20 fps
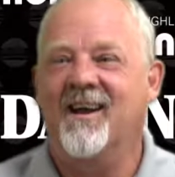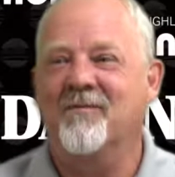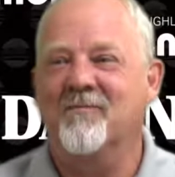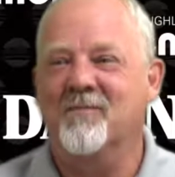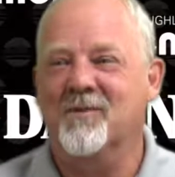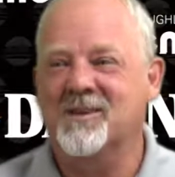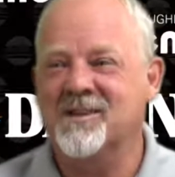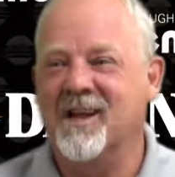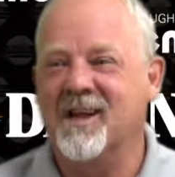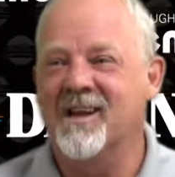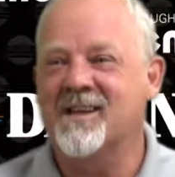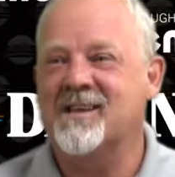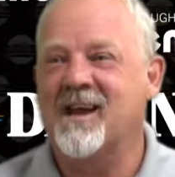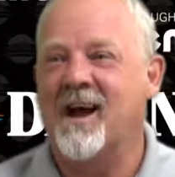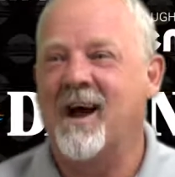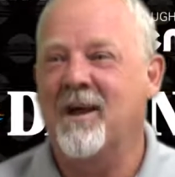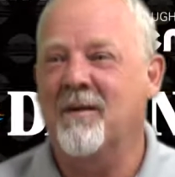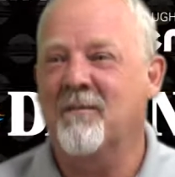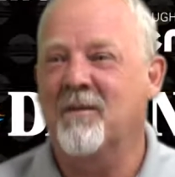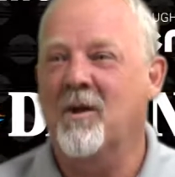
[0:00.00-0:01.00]
in which case,
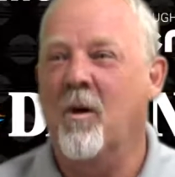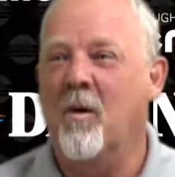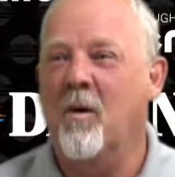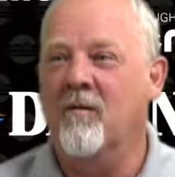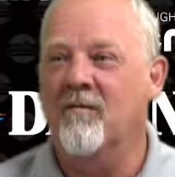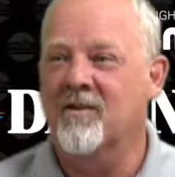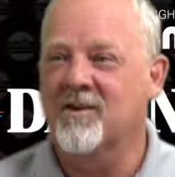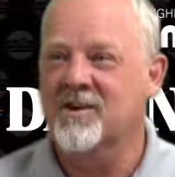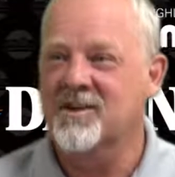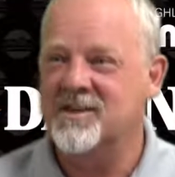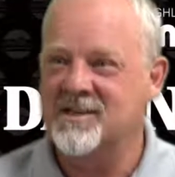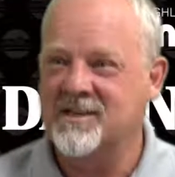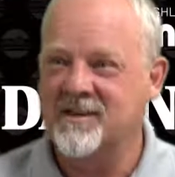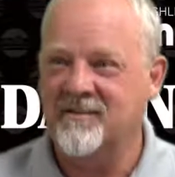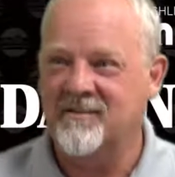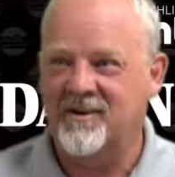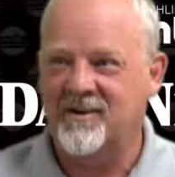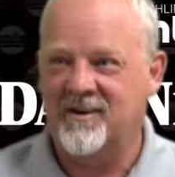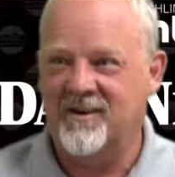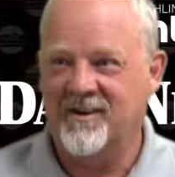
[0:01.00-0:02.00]
I am an
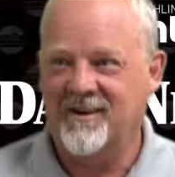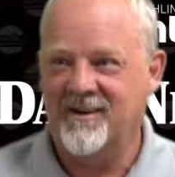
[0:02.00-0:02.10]
overachiever